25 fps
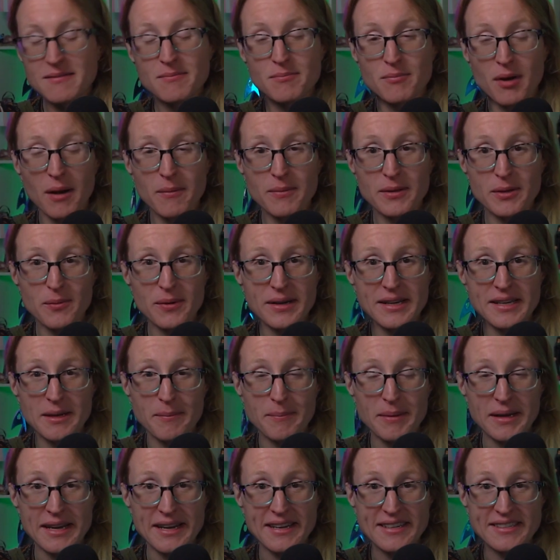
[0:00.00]
Probably reading a
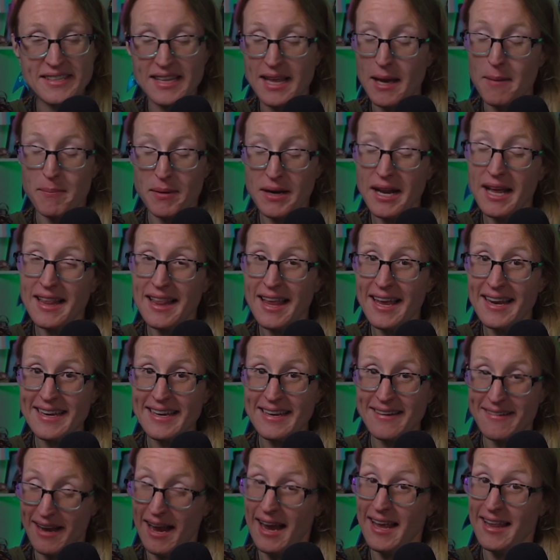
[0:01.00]
bit into that, but I like
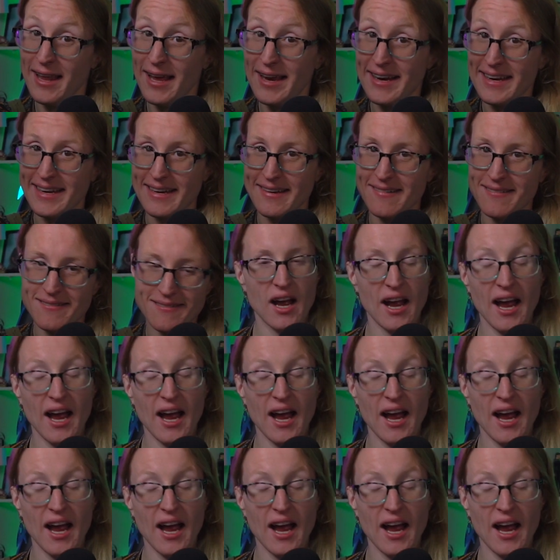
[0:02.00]
it. I like it.